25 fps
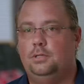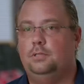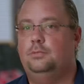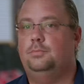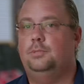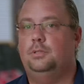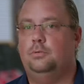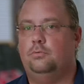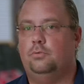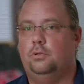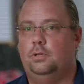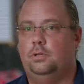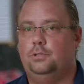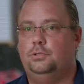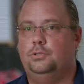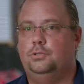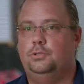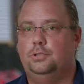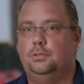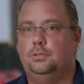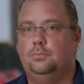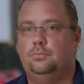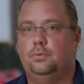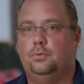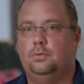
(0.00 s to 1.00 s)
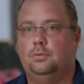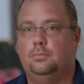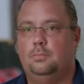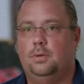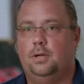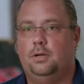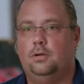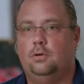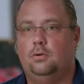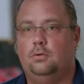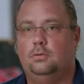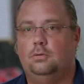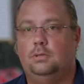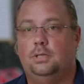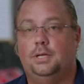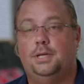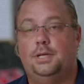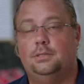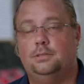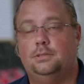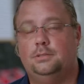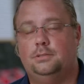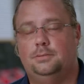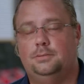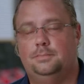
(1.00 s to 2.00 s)
in an intimate relationship with my car,
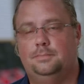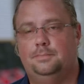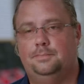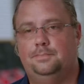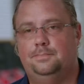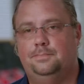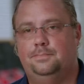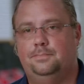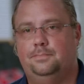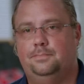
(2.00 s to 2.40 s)
Lex.